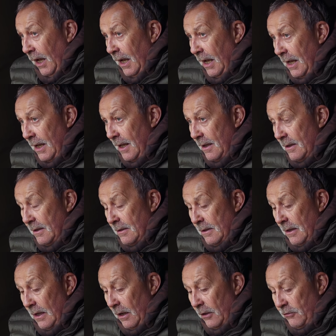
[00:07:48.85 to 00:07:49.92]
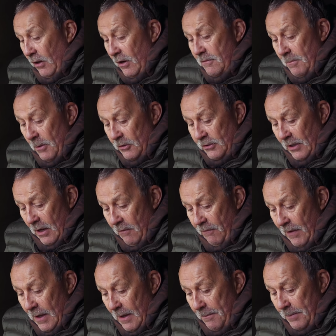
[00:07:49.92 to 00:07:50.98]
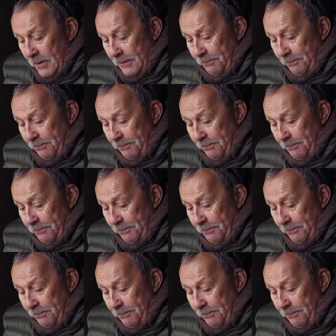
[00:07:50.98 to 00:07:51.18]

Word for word: Uh, I drove myself up,